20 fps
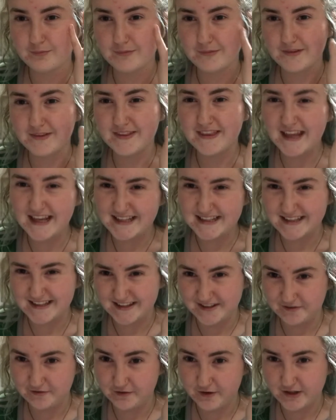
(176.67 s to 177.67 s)
This is the
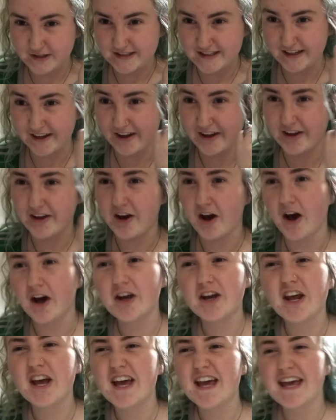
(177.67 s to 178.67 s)
first thing I got.
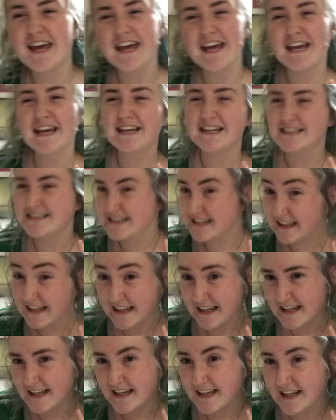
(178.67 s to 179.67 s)
It is
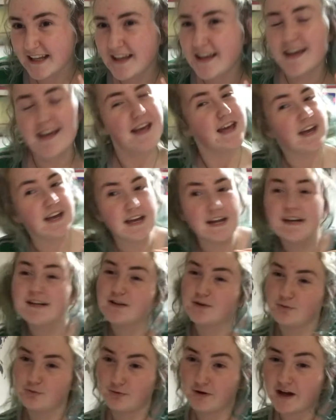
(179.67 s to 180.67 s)
Nagini. It is a
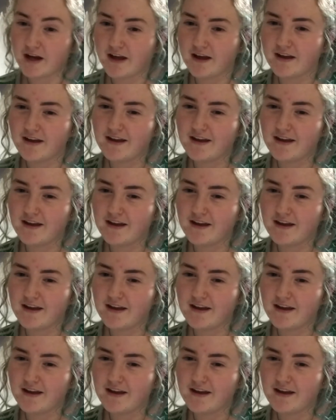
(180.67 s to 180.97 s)
ring.